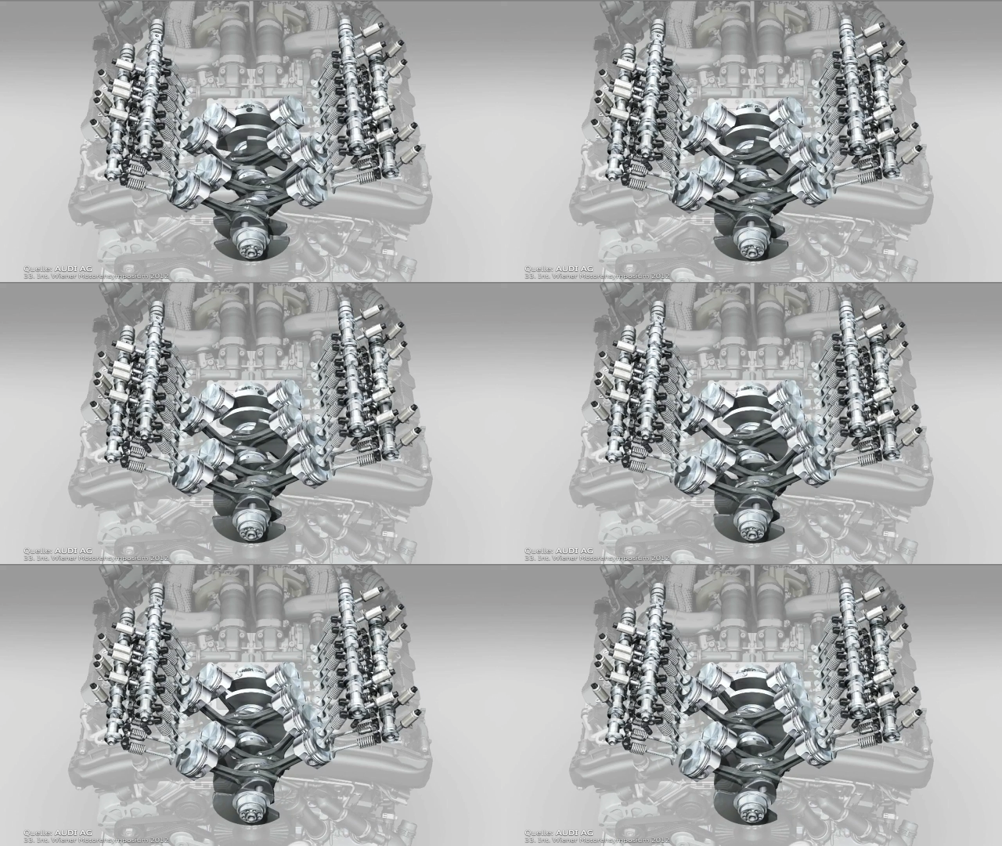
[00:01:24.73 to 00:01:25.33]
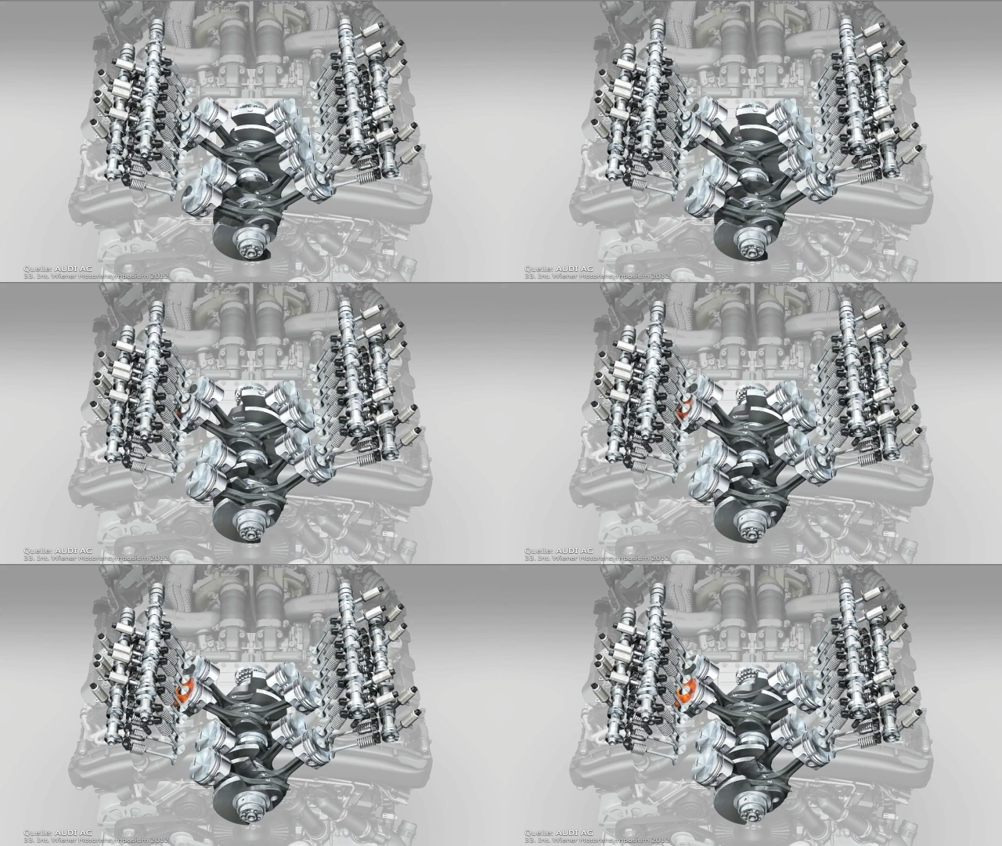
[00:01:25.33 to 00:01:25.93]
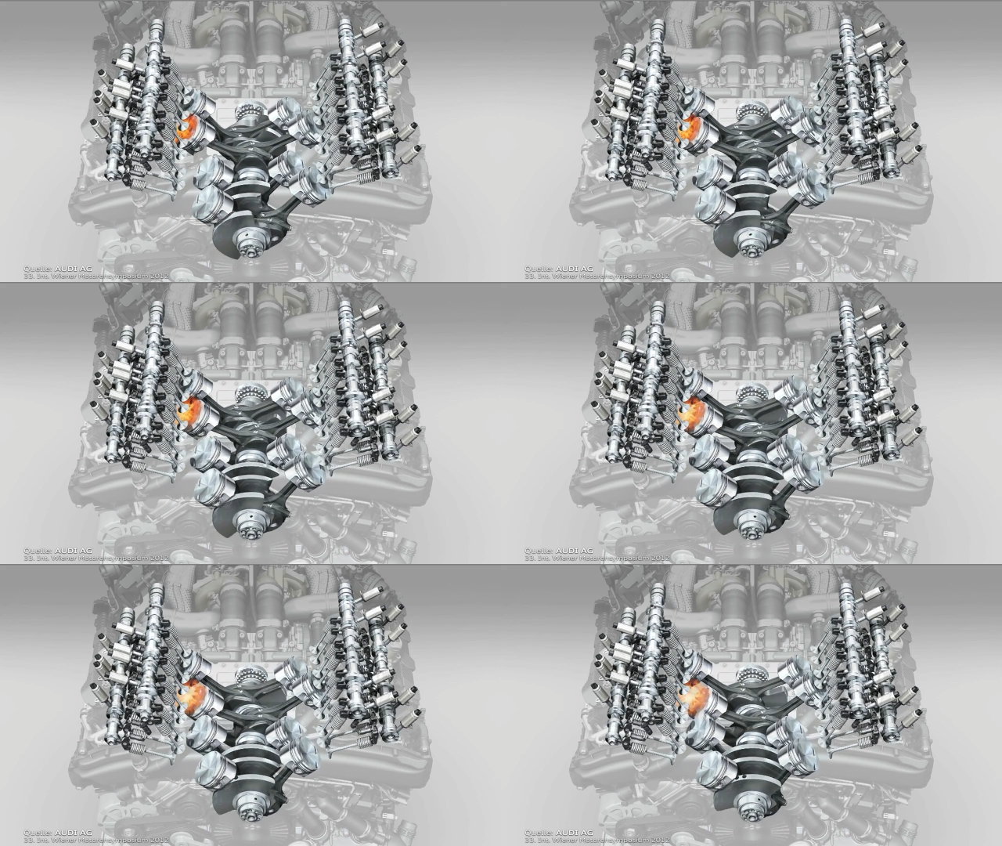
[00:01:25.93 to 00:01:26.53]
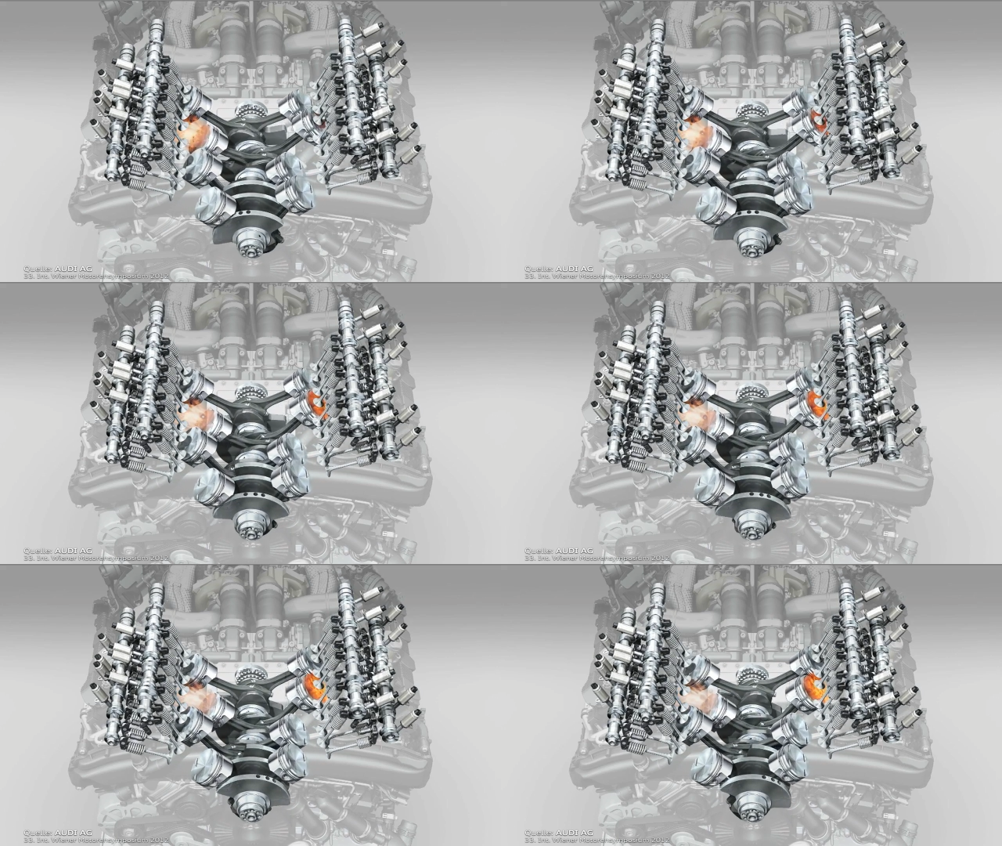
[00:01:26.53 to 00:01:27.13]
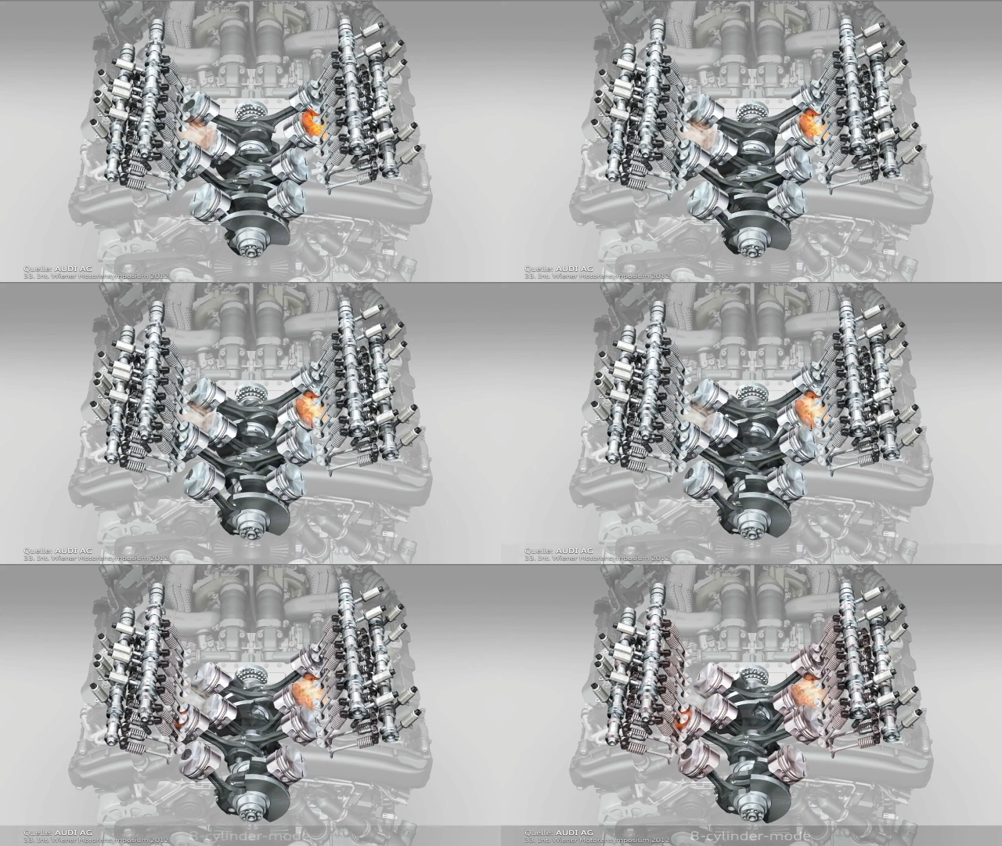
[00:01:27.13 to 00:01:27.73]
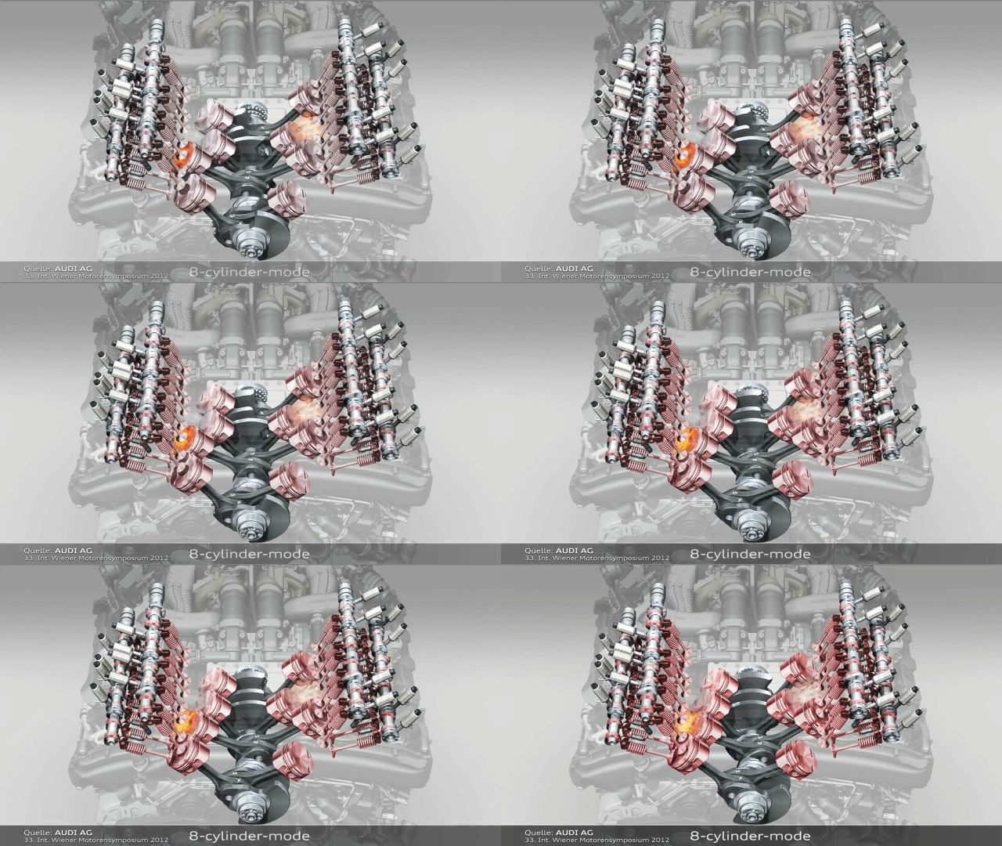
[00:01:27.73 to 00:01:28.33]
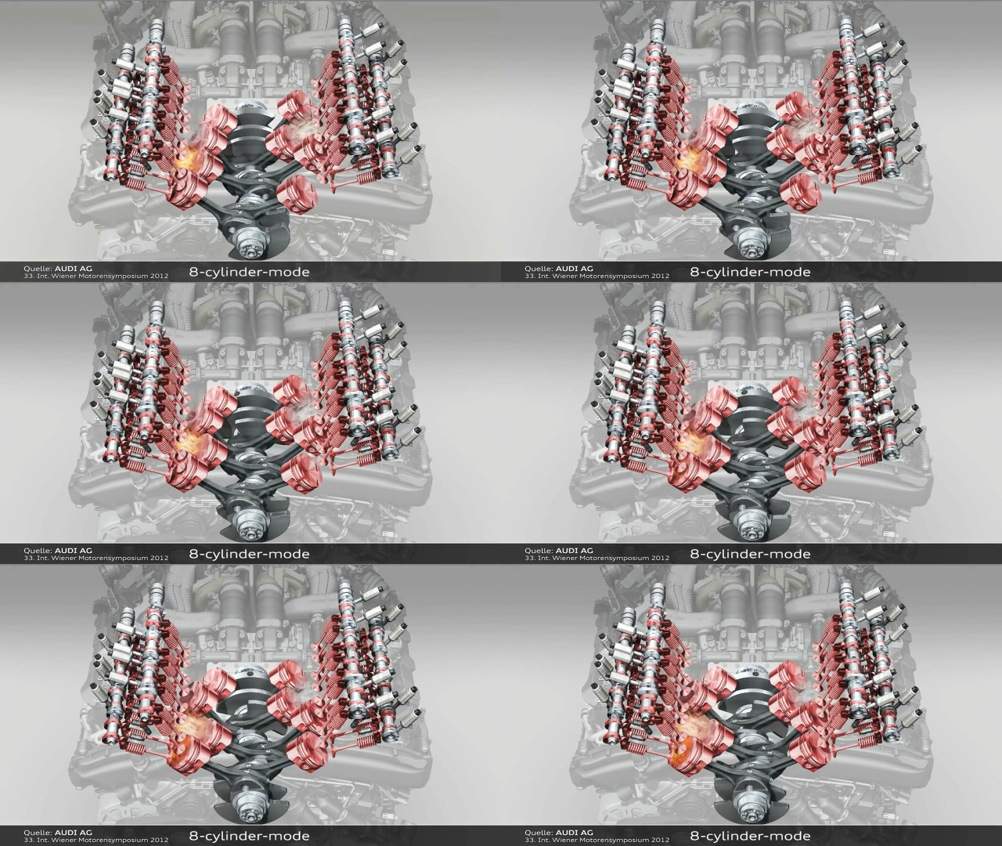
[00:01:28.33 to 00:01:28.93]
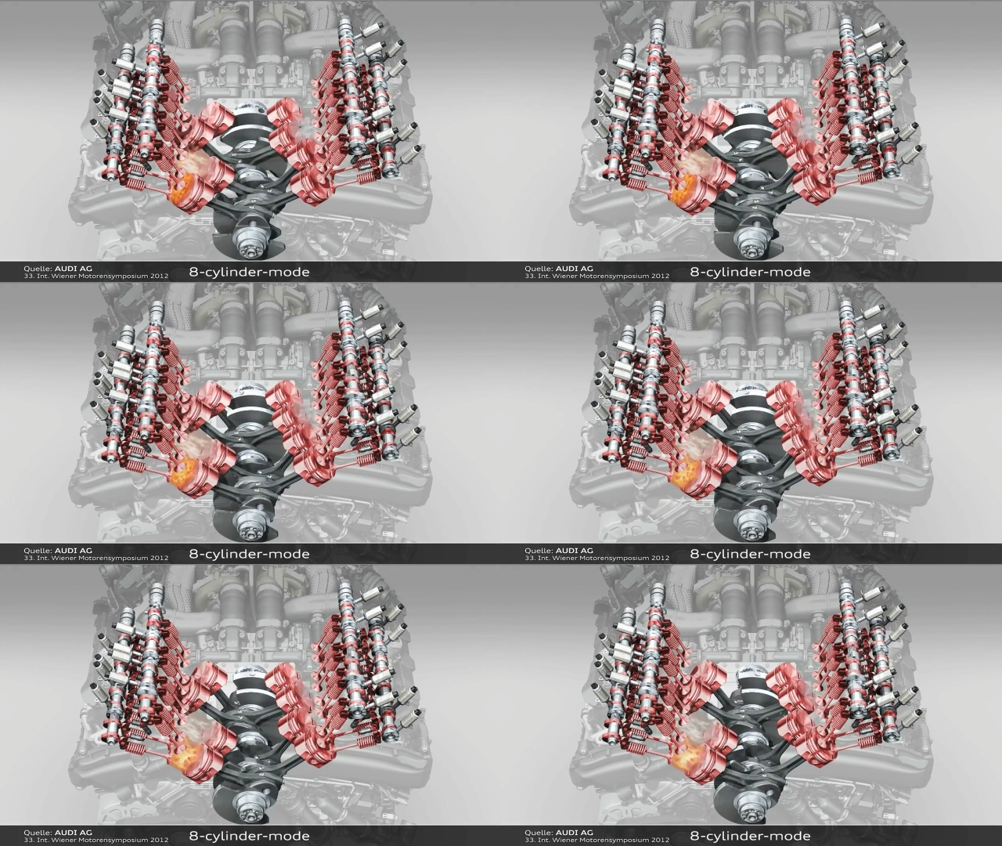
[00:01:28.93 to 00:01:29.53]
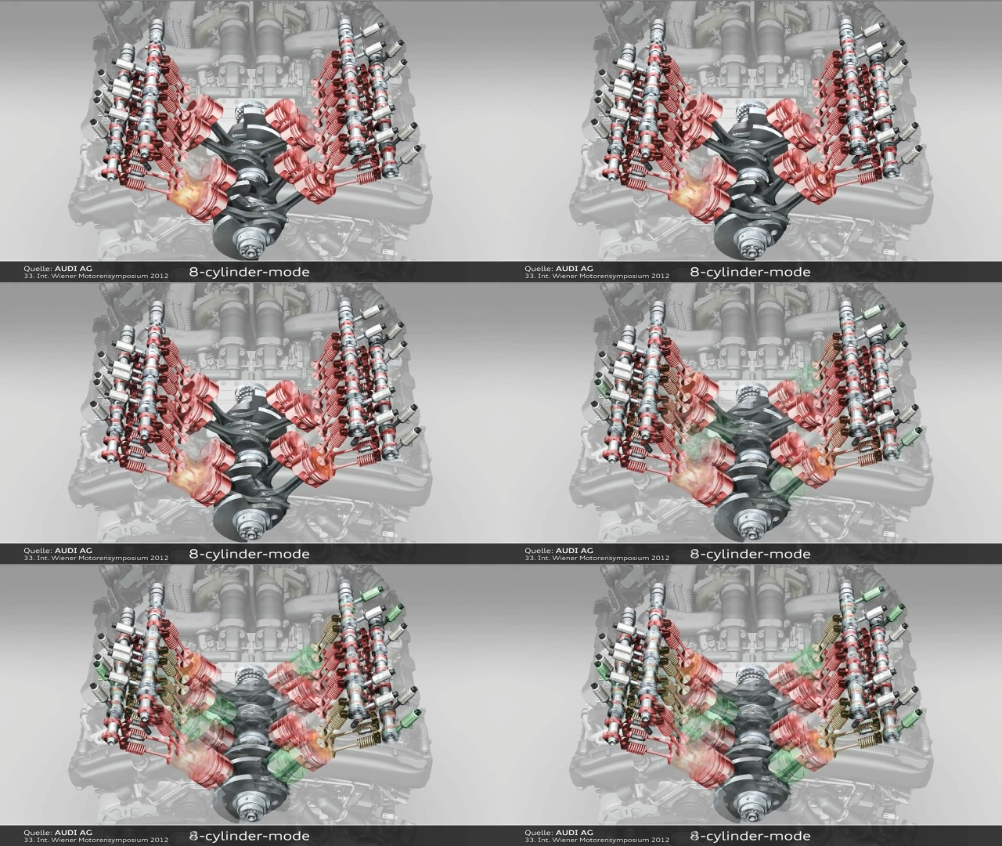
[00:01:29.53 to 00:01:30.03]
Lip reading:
Nobody's mouth can be seen.